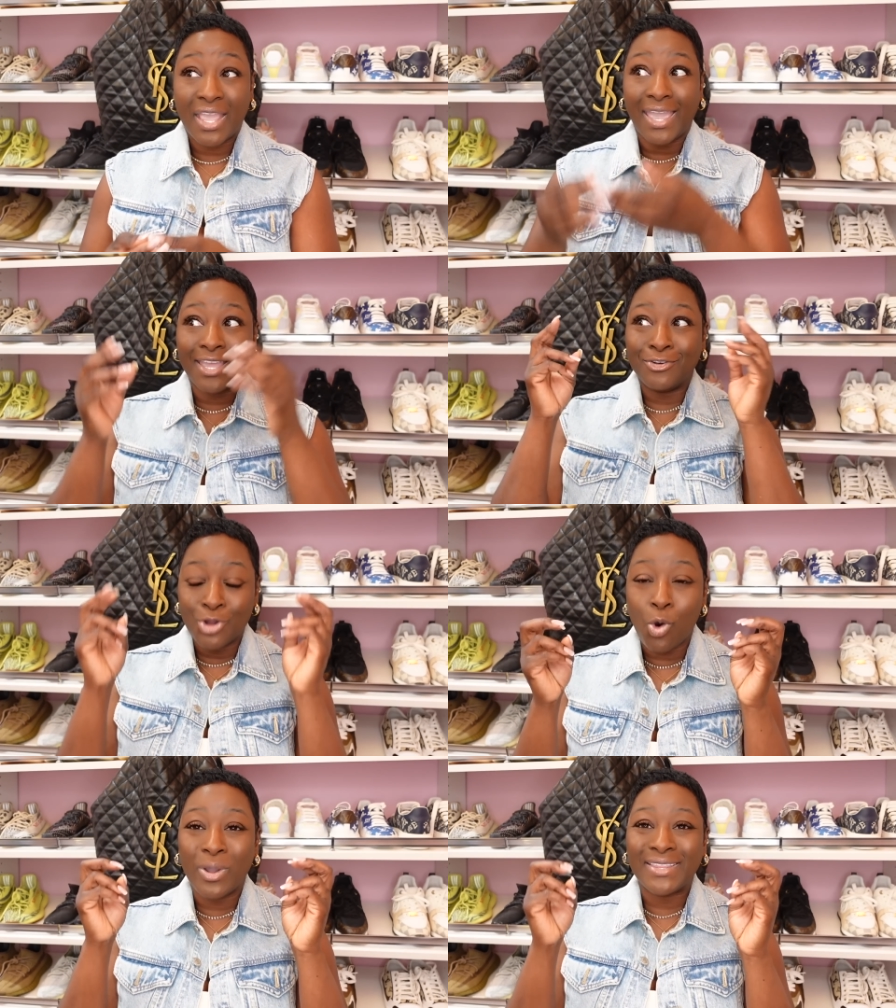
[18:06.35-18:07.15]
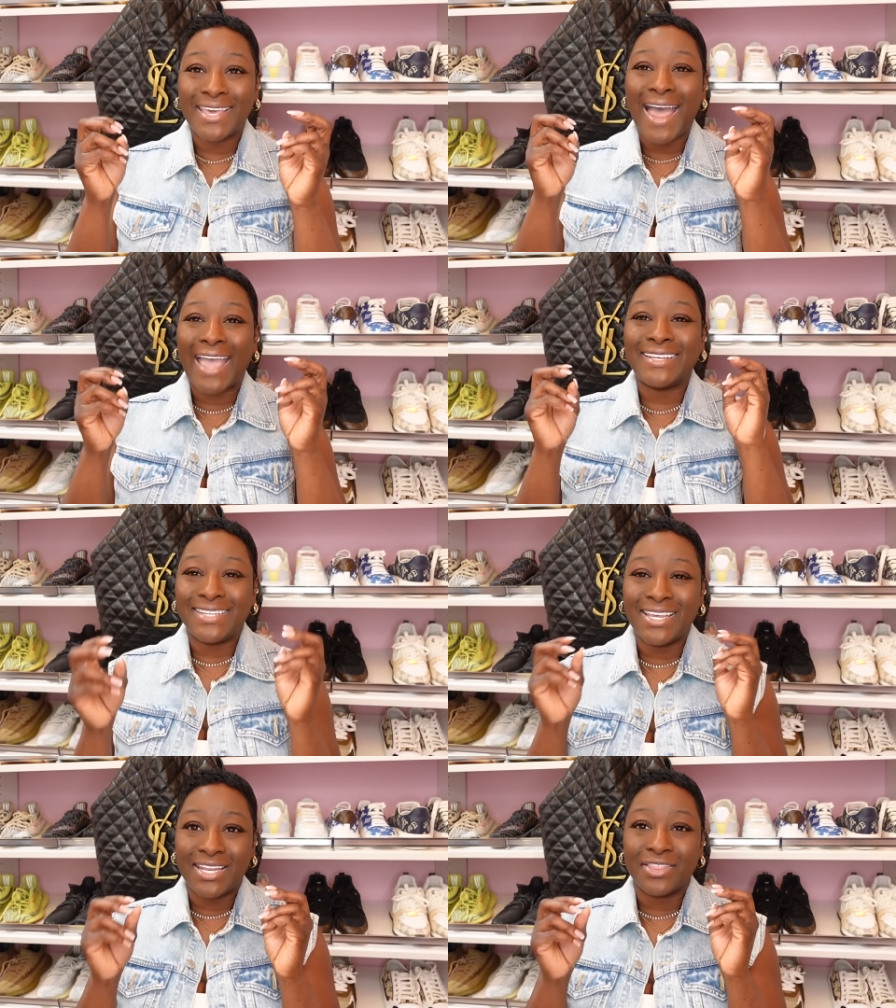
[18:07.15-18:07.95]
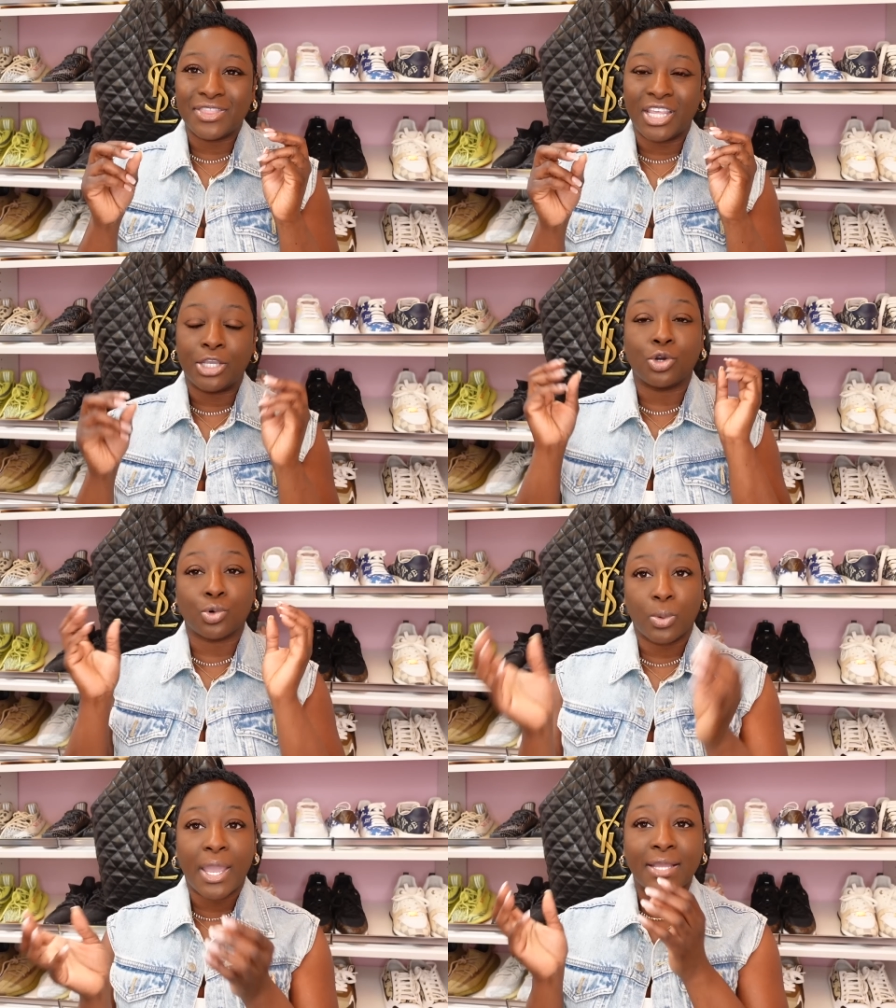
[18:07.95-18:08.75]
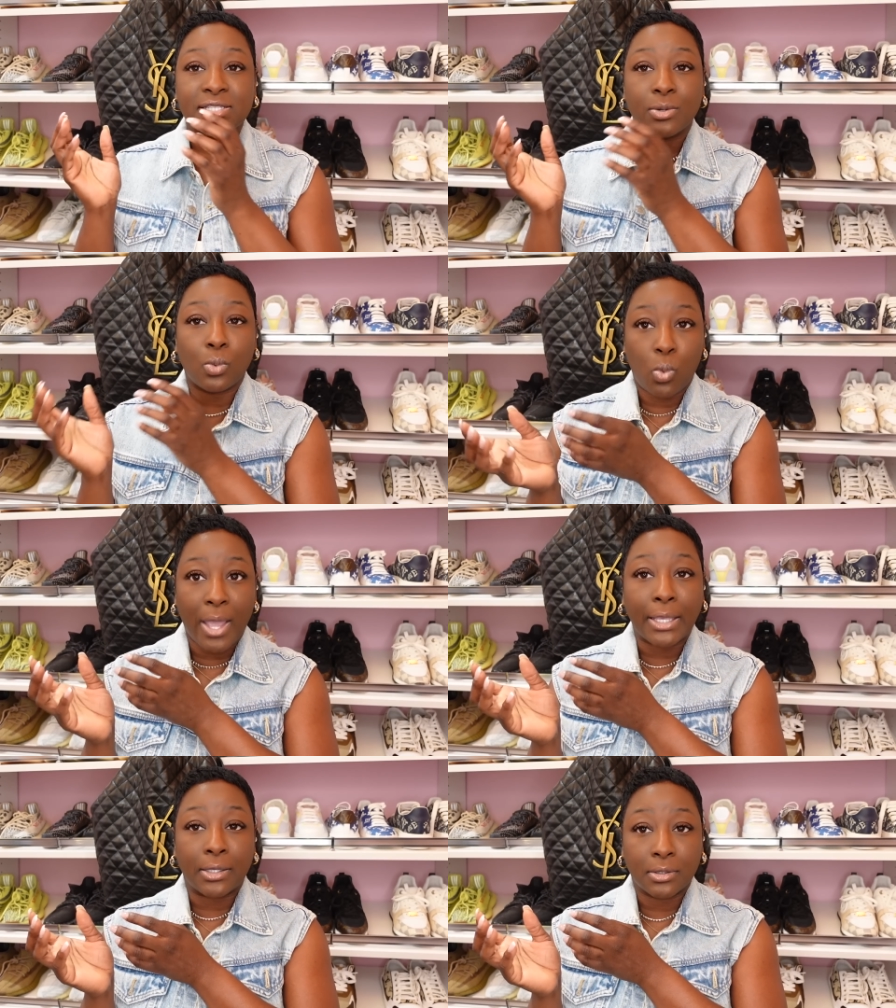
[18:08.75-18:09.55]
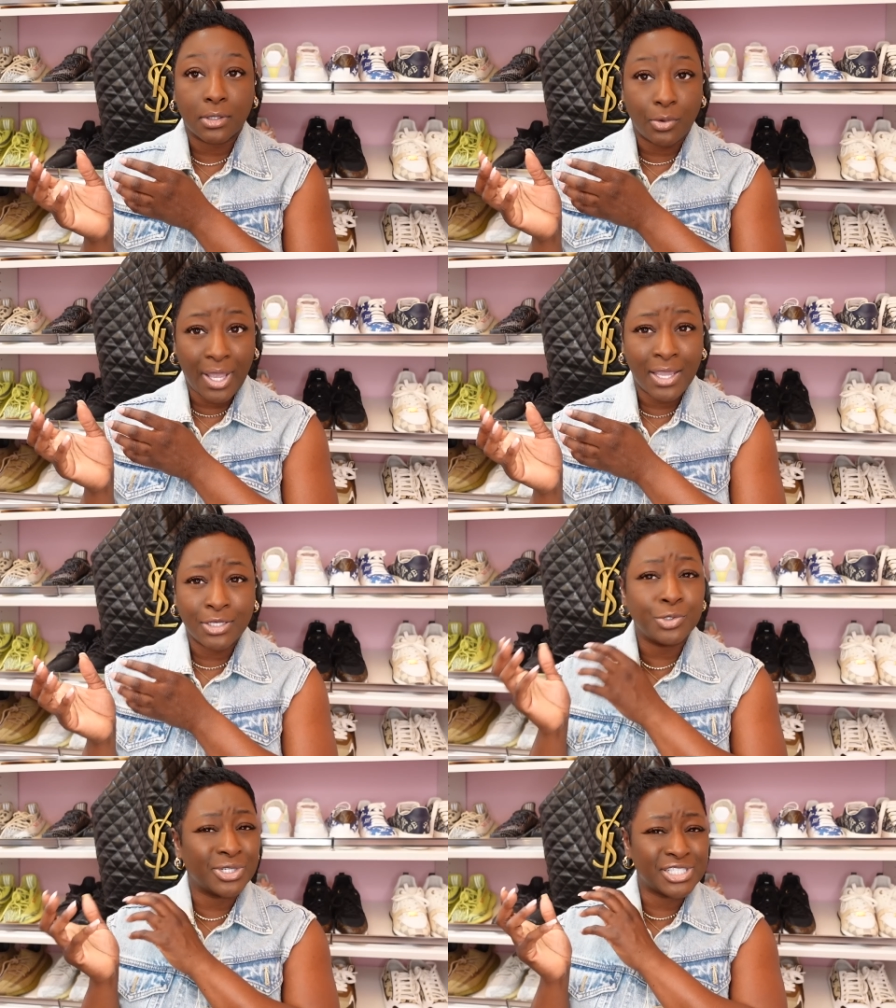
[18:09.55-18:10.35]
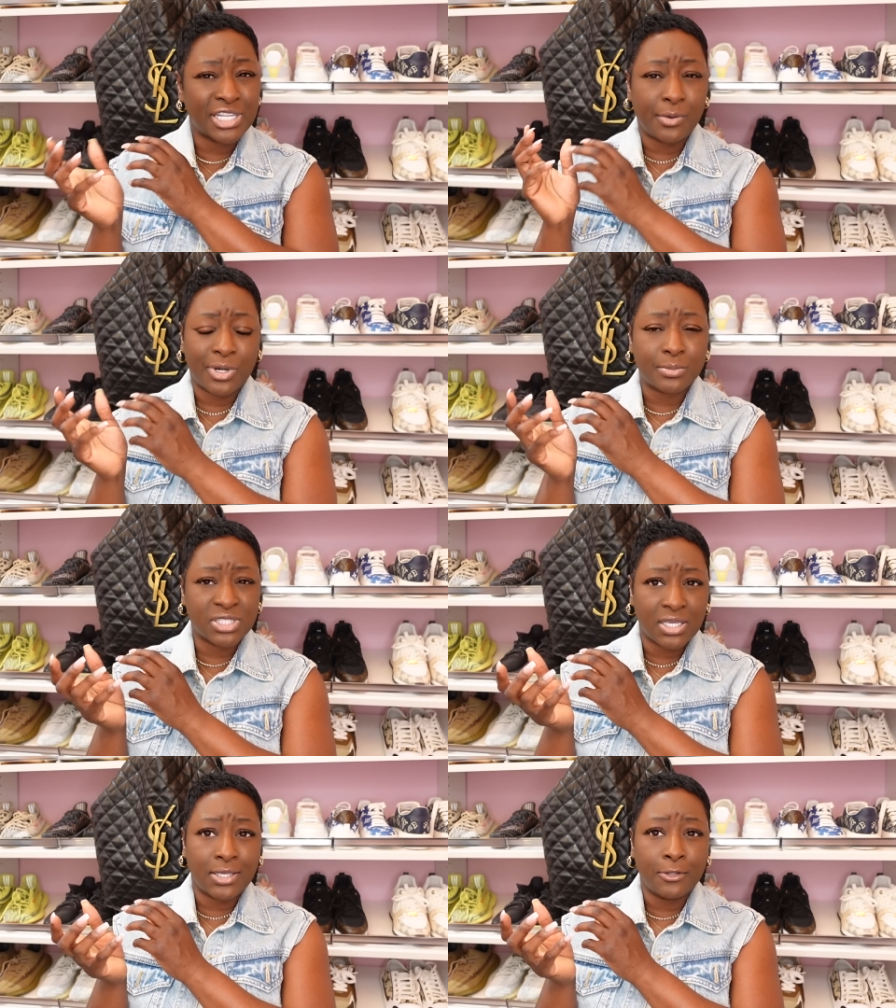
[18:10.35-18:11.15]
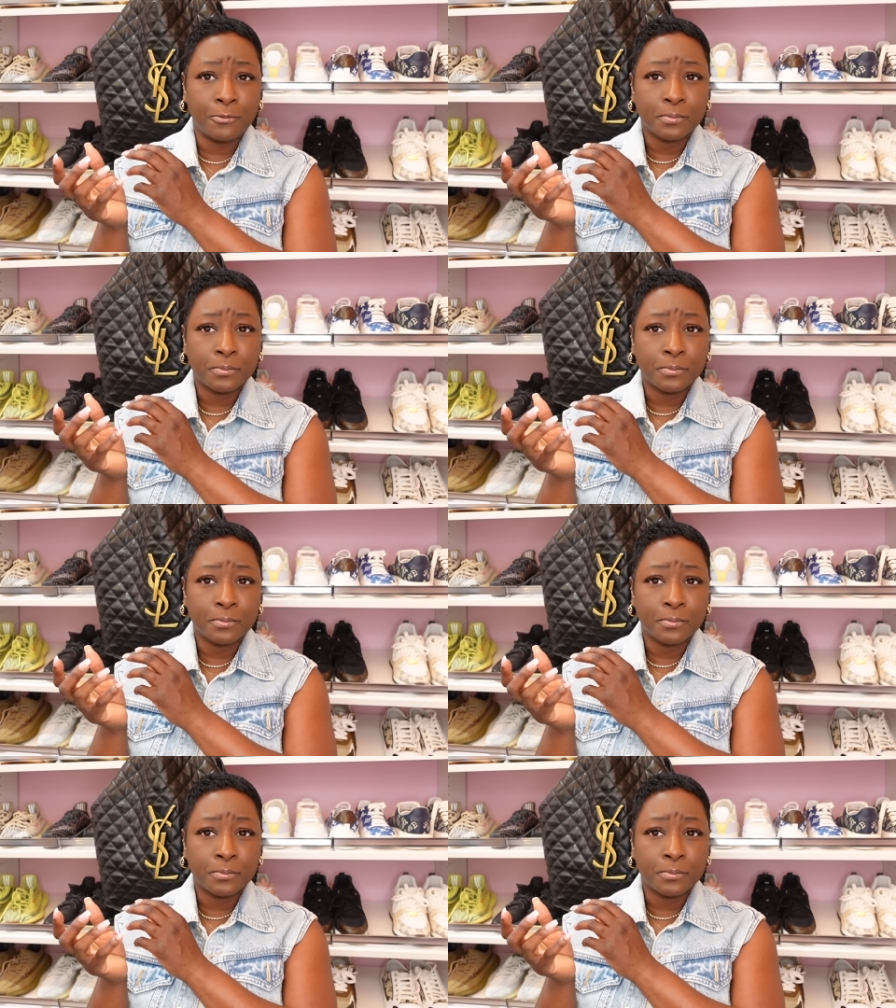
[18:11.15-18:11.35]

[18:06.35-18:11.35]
And knowing that I did it the correct way. Okay, do you understand what I'm saying?